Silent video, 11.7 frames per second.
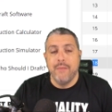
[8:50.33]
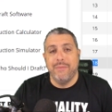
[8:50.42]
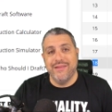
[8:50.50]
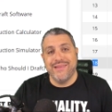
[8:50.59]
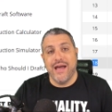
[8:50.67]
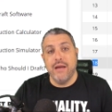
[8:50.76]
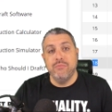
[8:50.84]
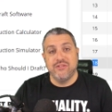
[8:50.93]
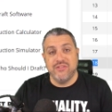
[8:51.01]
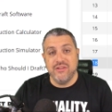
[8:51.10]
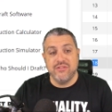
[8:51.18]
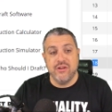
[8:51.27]
by the time the
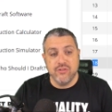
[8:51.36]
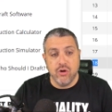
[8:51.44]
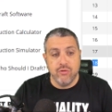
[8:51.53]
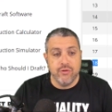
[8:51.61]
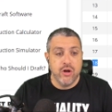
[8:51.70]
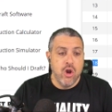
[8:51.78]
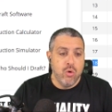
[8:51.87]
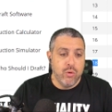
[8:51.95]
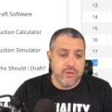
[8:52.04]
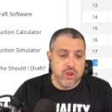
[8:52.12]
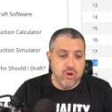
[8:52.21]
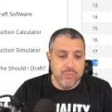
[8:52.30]
season is over
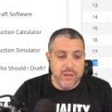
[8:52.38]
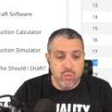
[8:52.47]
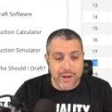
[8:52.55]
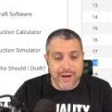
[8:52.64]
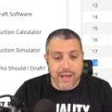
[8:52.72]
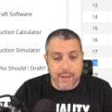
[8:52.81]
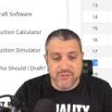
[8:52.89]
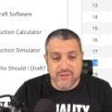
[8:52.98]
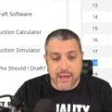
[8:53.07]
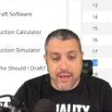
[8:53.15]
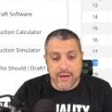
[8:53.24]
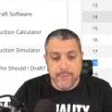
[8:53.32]
with QB1
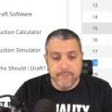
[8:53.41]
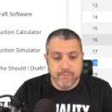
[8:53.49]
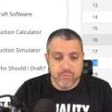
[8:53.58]
upside